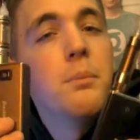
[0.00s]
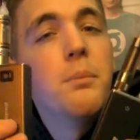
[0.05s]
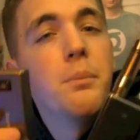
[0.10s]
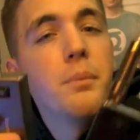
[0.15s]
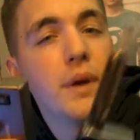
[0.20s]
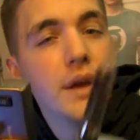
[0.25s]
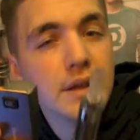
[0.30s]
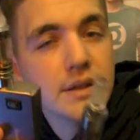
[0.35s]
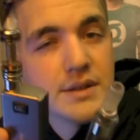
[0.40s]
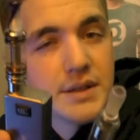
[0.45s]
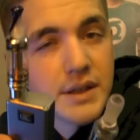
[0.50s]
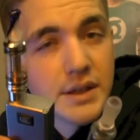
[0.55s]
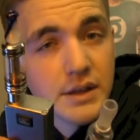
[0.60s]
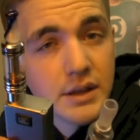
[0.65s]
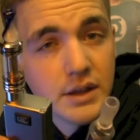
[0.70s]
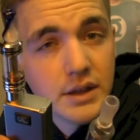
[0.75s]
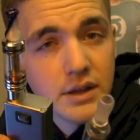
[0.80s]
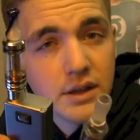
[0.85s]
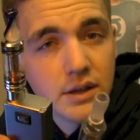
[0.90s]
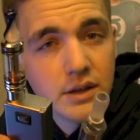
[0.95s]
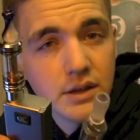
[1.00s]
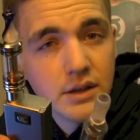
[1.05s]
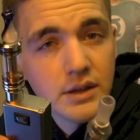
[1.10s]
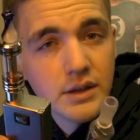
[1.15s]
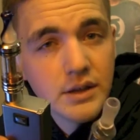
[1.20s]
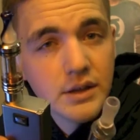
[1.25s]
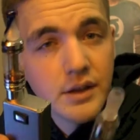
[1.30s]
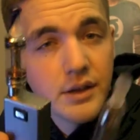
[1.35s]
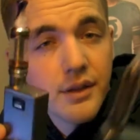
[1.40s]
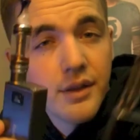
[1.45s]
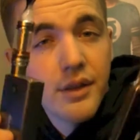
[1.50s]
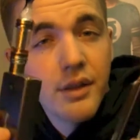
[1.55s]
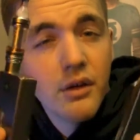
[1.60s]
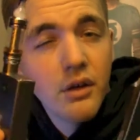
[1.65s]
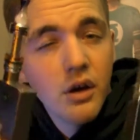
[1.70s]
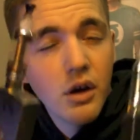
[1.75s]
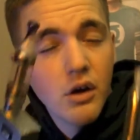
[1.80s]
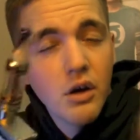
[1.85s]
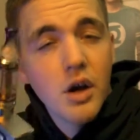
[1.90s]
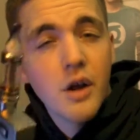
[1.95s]
Basically. There
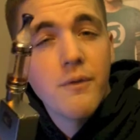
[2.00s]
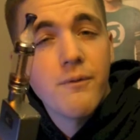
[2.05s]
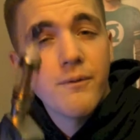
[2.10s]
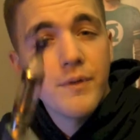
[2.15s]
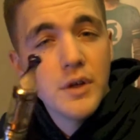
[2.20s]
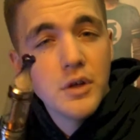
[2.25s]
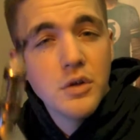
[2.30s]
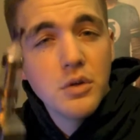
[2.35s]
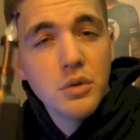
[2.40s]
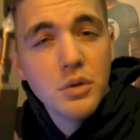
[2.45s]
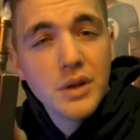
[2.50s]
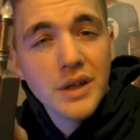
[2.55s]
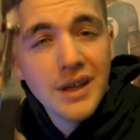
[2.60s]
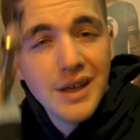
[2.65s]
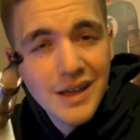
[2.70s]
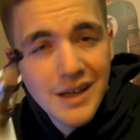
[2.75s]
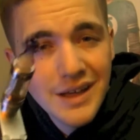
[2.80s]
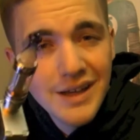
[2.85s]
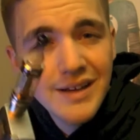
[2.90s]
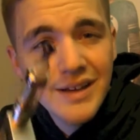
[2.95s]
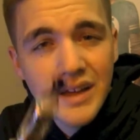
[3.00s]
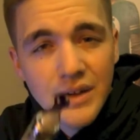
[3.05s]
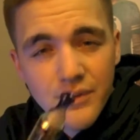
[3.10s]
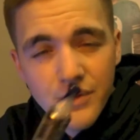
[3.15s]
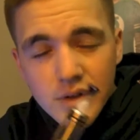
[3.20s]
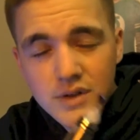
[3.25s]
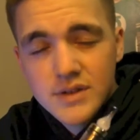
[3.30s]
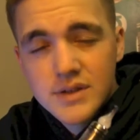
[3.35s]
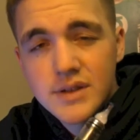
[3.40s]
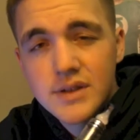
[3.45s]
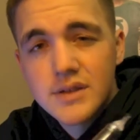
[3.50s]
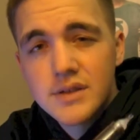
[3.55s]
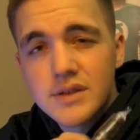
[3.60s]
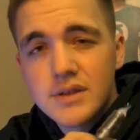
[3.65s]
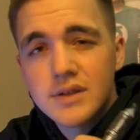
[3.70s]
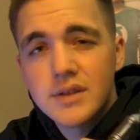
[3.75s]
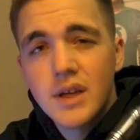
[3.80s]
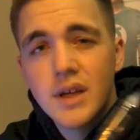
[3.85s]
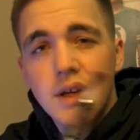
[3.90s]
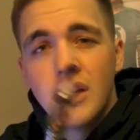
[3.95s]
are a few key
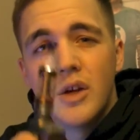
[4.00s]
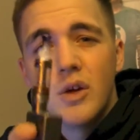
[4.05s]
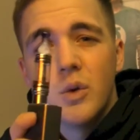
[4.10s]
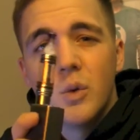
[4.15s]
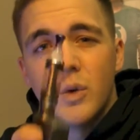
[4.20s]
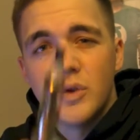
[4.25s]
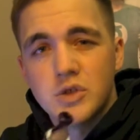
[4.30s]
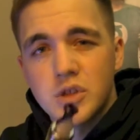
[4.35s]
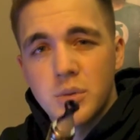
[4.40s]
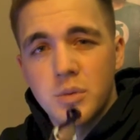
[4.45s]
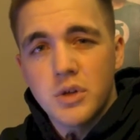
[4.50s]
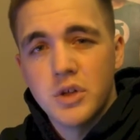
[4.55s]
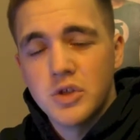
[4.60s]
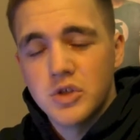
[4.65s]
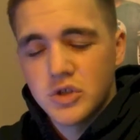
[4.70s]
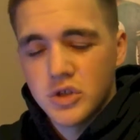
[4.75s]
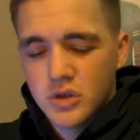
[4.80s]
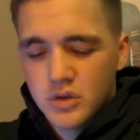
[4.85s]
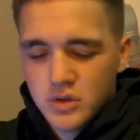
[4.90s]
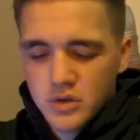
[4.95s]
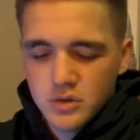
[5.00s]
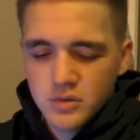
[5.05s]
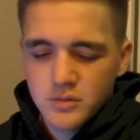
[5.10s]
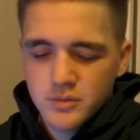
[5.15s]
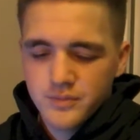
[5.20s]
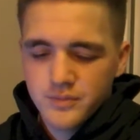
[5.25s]
differences which I'm going to show you.